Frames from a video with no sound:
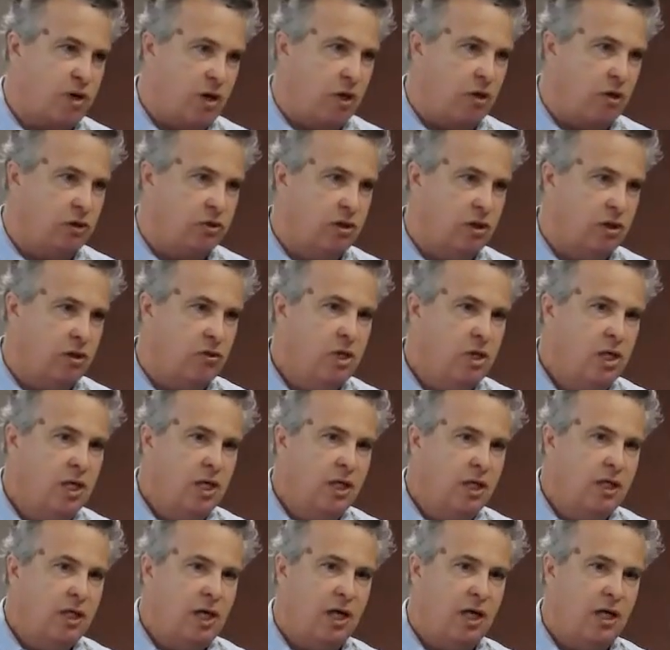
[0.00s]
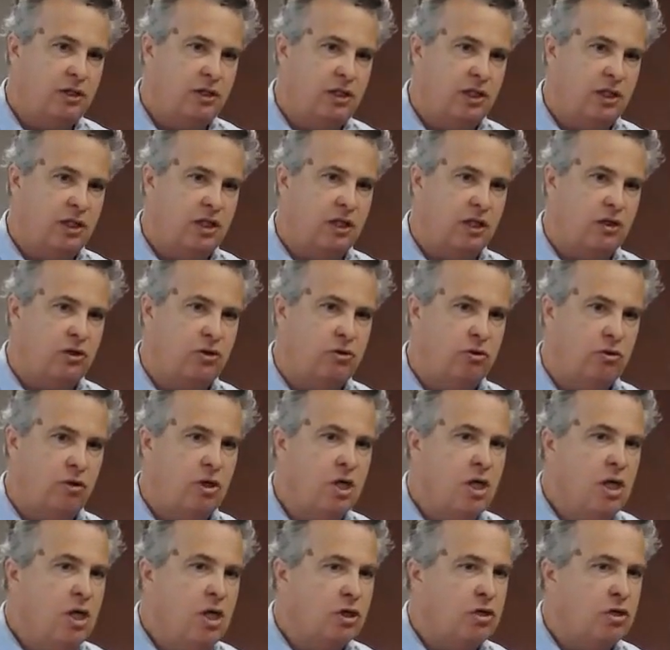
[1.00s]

also uh, to get to it.